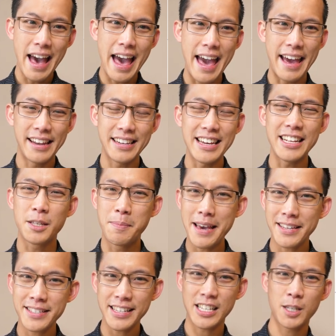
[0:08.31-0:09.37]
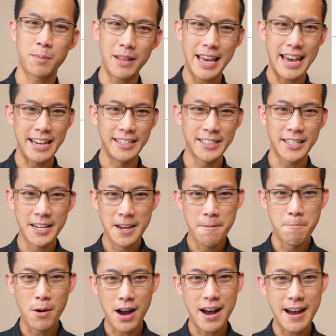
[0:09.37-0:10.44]
and it's best explained
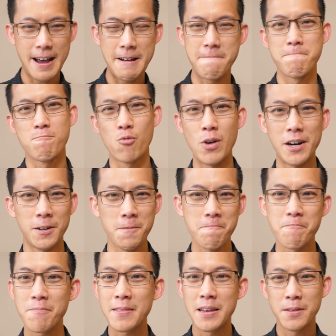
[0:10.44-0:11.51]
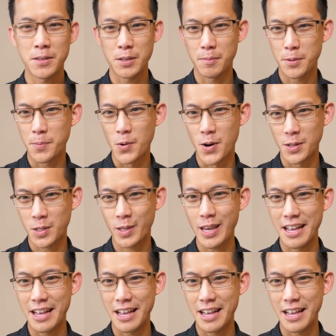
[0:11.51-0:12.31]
by, well, some sports.